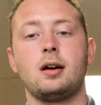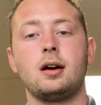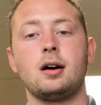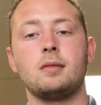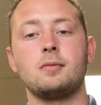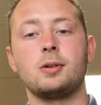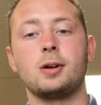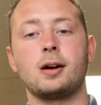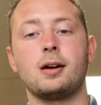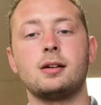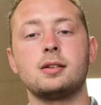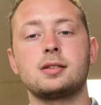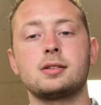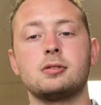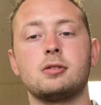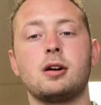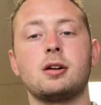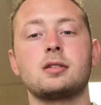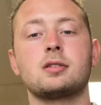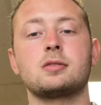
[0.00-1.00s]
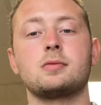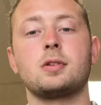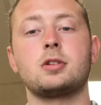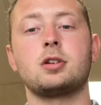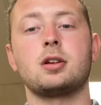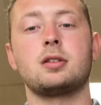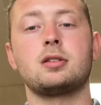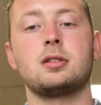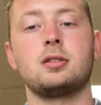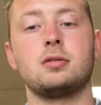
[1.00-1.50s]
We also are
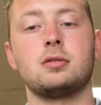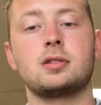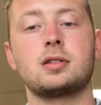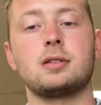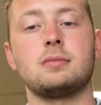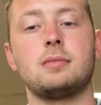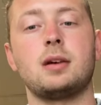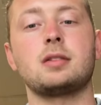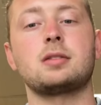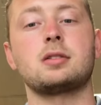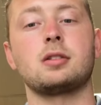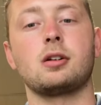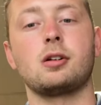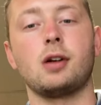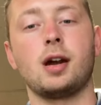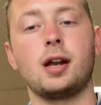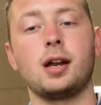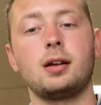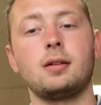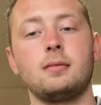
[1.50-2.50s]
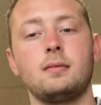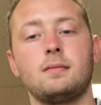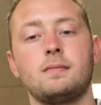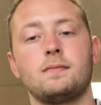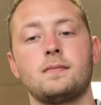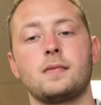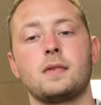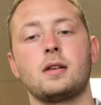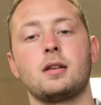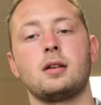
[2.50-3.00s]
switching to semester grading.
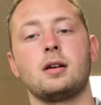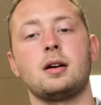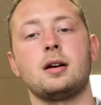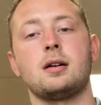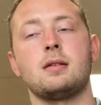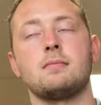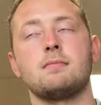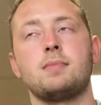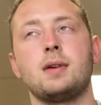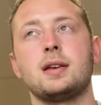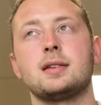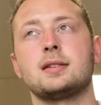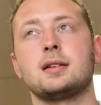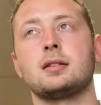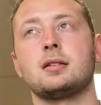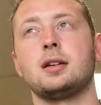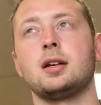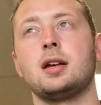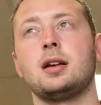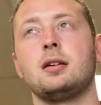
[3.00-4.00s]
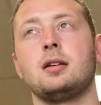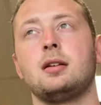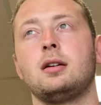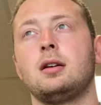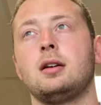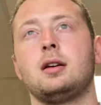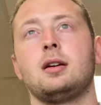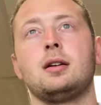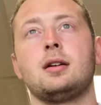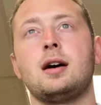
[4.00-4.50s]
Basically,
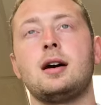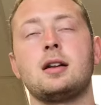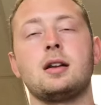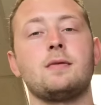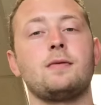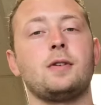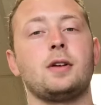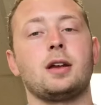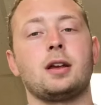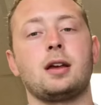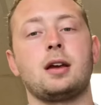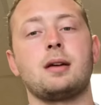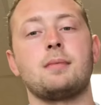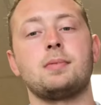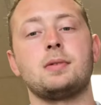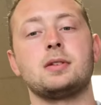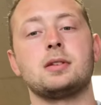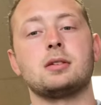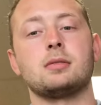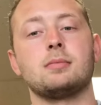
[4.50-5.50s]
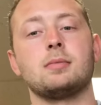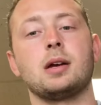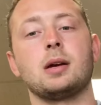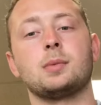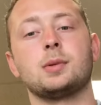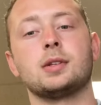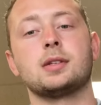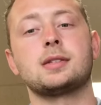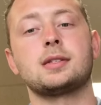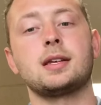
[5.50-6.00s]
on Infinite Campus, you'll be able
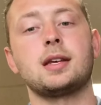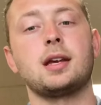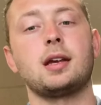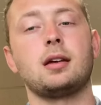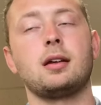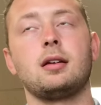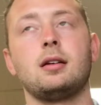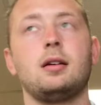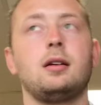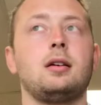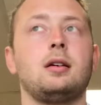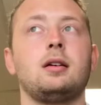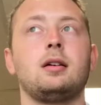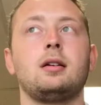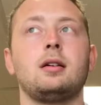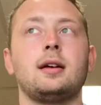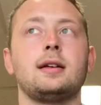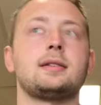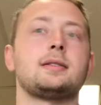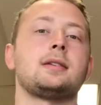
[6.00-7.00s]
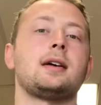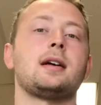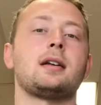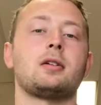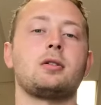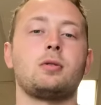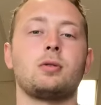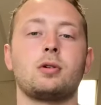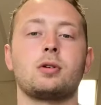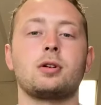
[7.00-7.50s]
to see it's not a
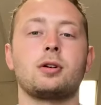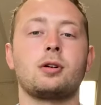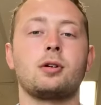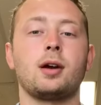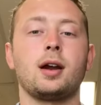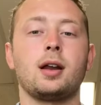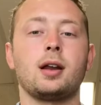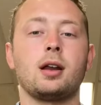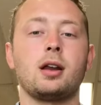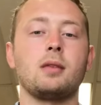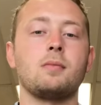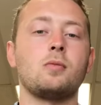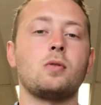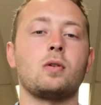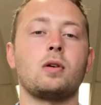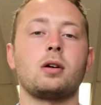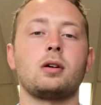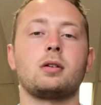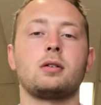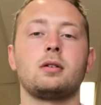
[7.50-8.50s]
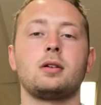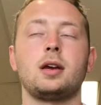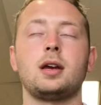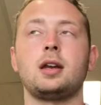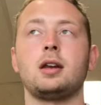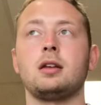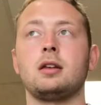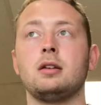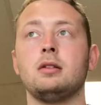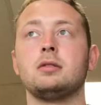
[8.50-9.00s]
quarter grade anymore, and
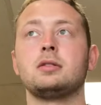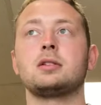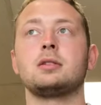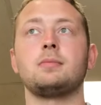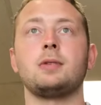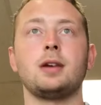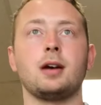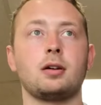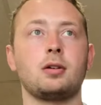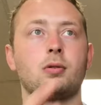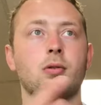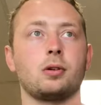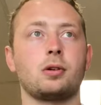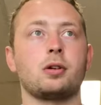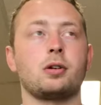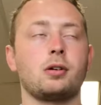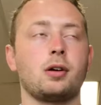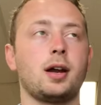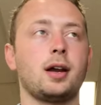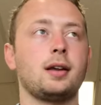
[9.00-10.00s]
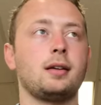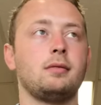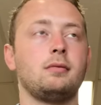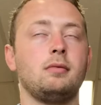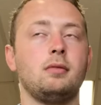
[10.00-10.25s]
it used to be a quarter grade